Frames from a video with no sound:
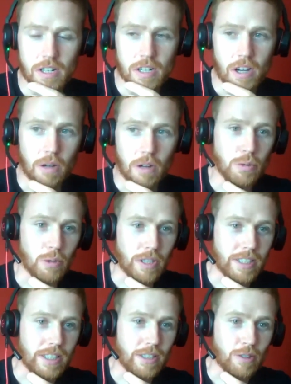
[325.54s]
I was working
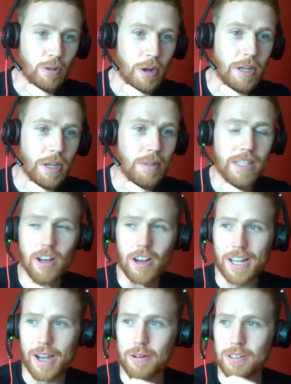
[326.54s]
these incredibly long
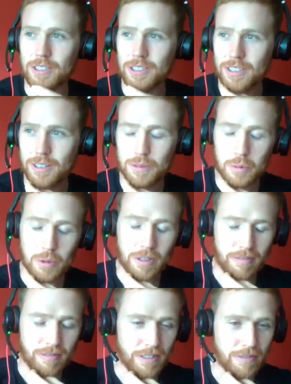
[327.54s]
hours. I was working
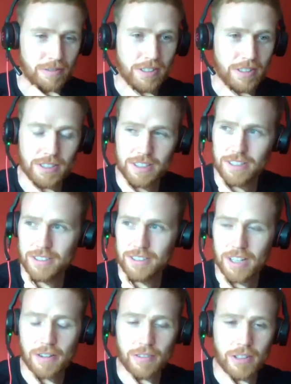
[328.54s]
50, 60,
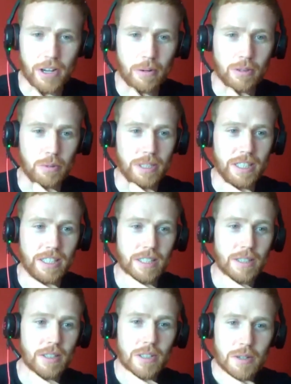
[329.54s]
70 hours a week
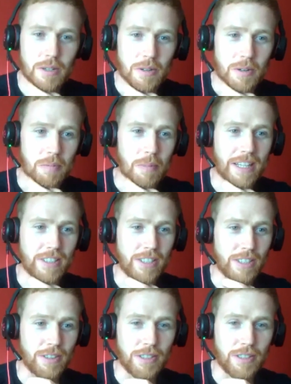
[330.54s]
managing
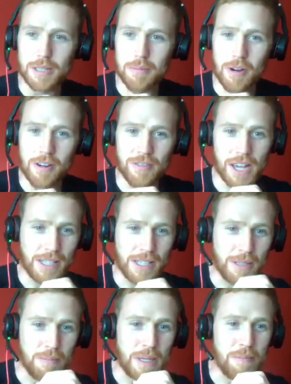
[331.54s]
a team of 80
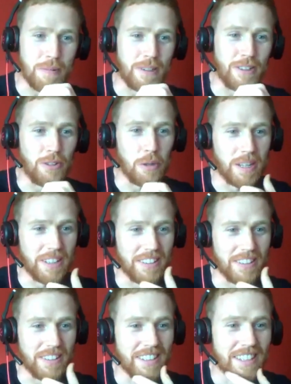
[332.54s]
people in Dublin
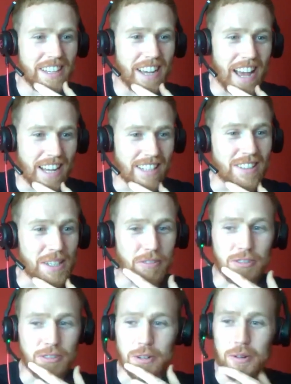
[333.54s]
and a team of
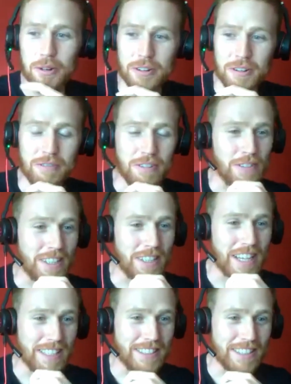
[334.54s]
250
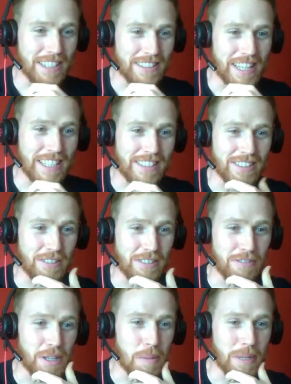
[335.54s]
telesales agents in the
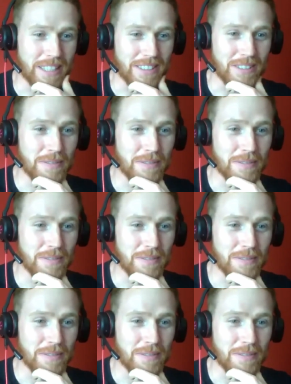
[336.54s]
Philippines.